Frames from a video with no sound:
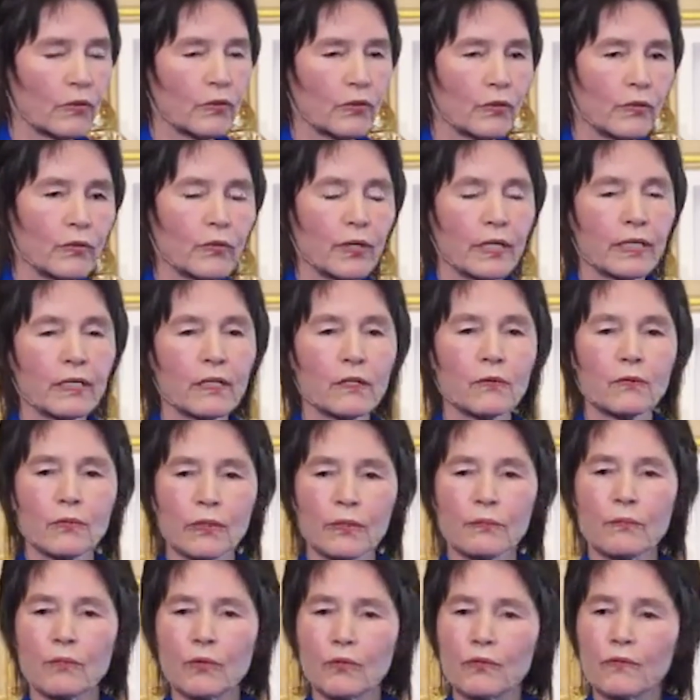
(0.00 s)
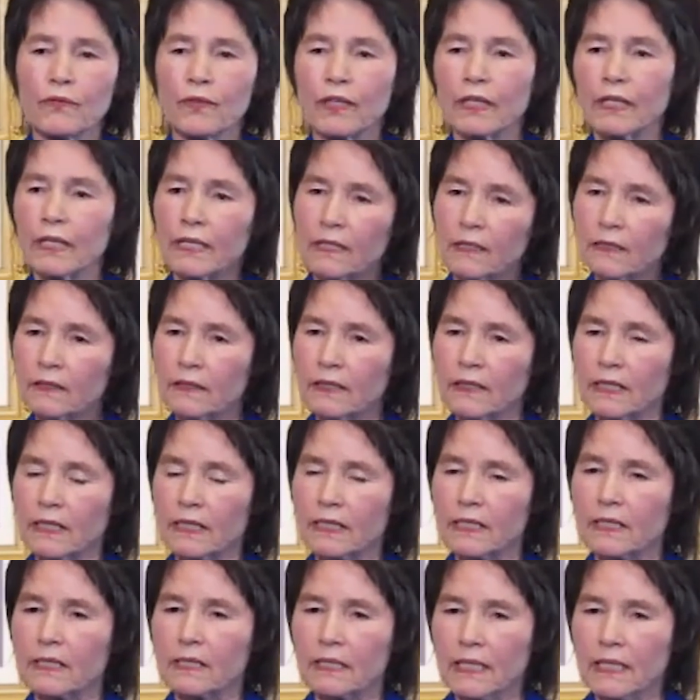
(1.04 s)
you can remove the illness.